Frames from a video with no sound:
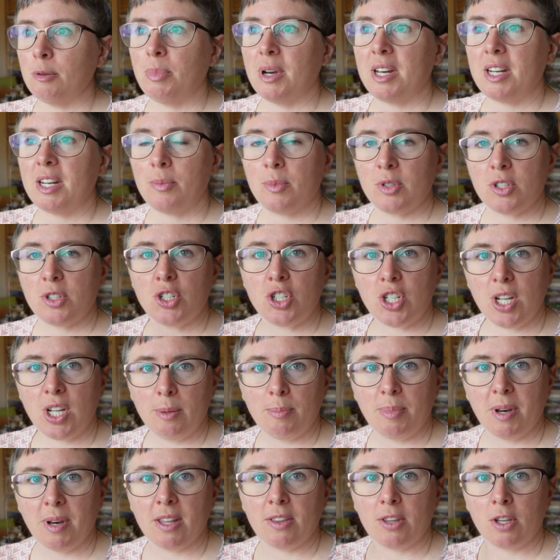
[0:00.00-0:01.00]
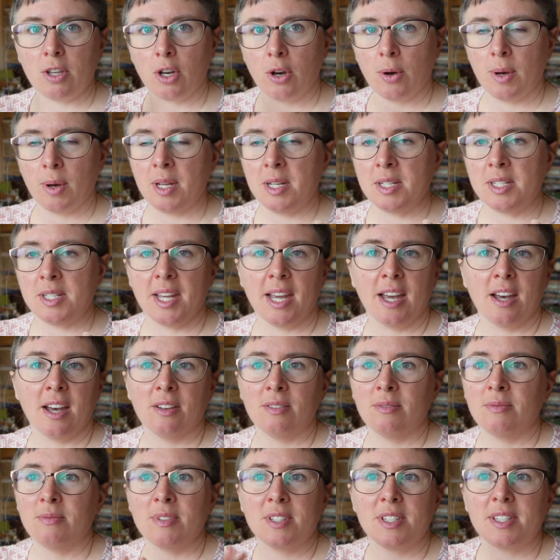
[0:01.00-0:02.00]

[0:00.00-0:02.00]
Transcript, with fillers: but it was cheaper than going down,